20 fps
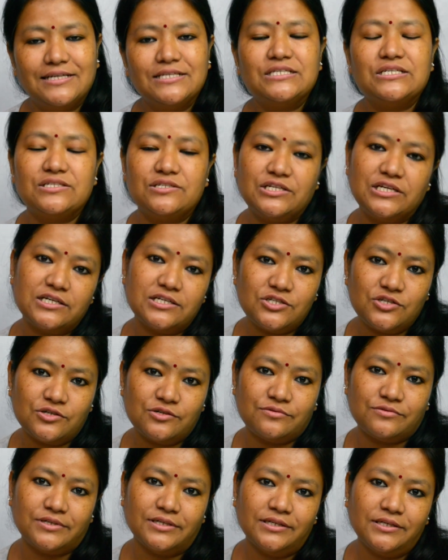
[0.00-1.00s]
So dear
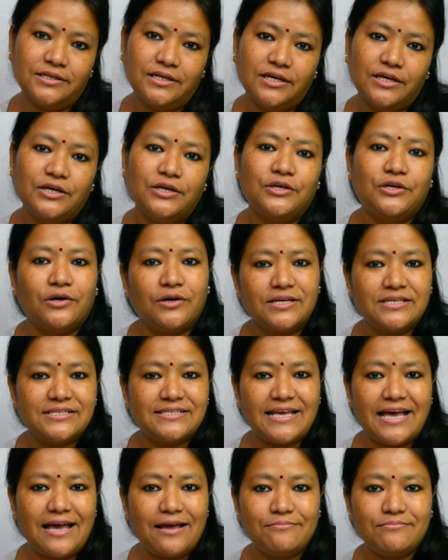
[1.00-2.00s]
children, your
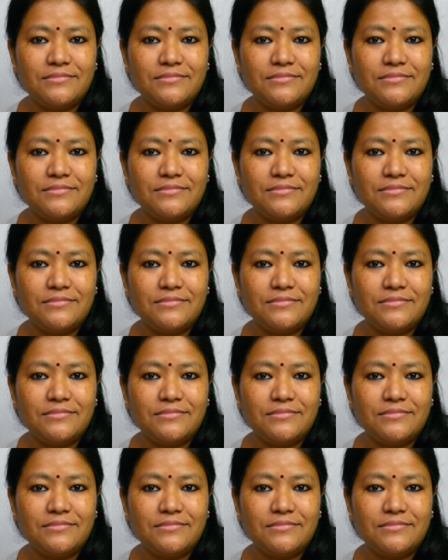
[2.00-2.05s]
exam